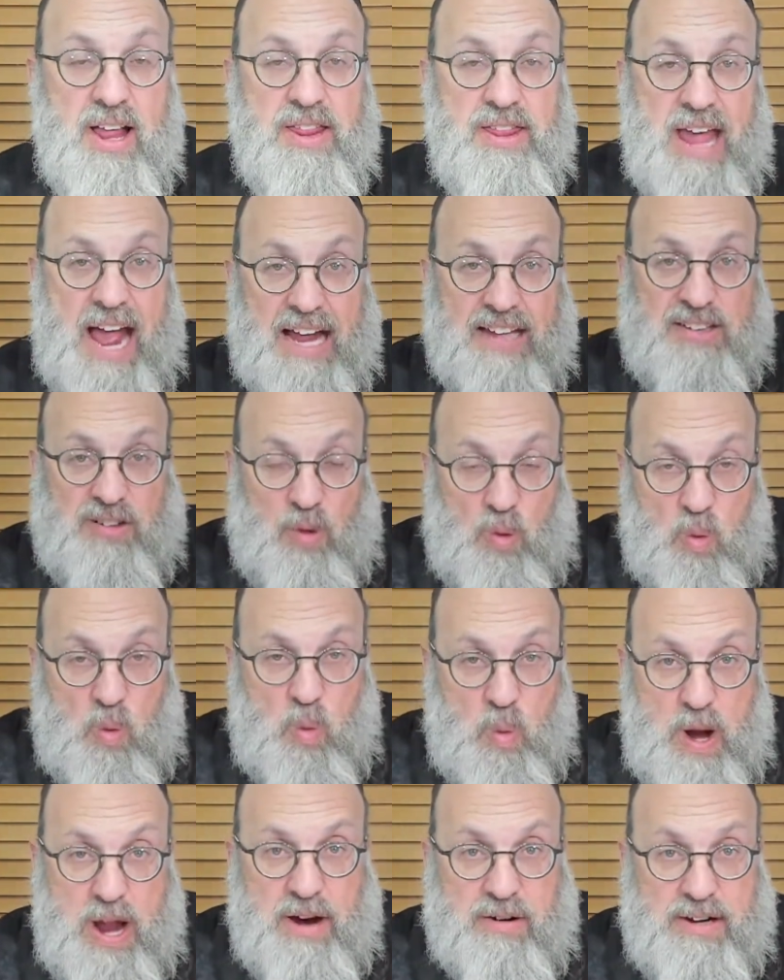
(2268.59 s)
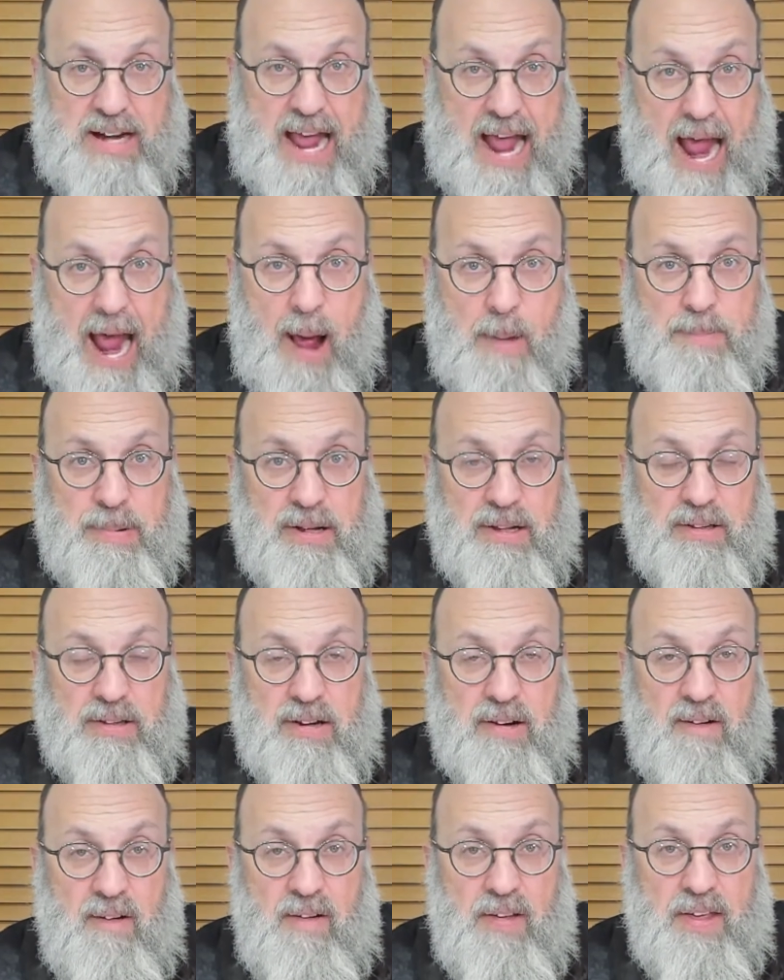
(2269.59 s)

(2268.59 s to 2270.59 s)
That's where it happened